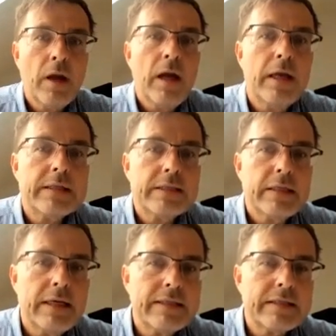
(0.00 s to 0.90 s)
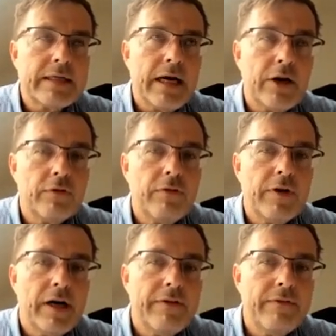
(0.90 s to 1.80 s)
it's kind of
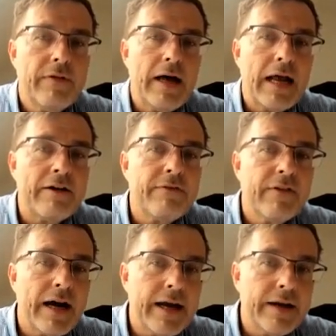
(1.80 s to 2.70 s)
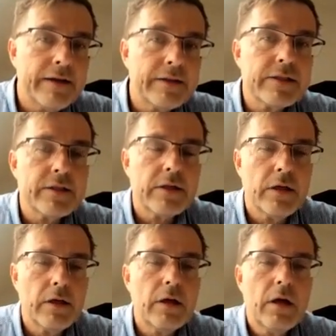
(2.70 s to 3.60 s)
really a rough guidance,
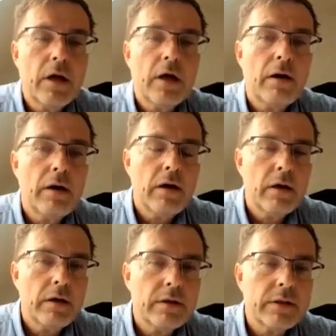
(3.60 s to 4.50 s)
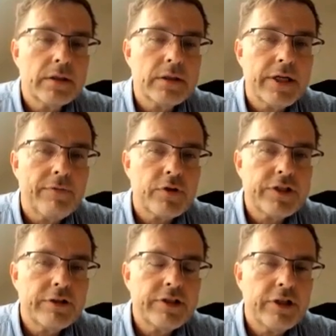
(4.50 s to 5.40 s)
the Sigfox
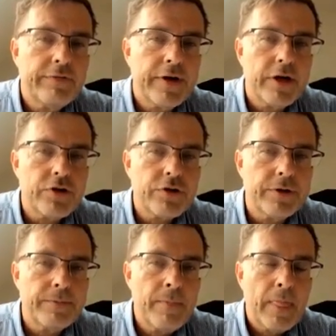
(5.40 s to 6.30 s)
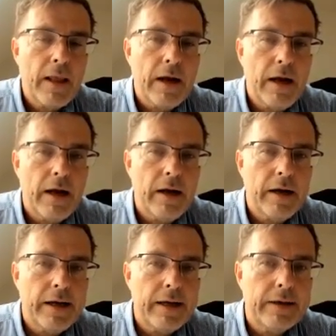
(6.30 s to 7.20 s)
certification,
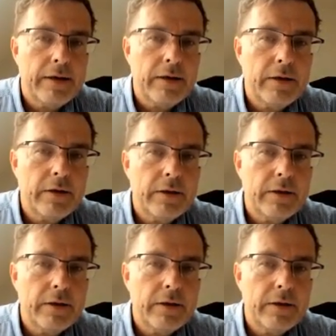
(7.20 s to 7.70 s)
and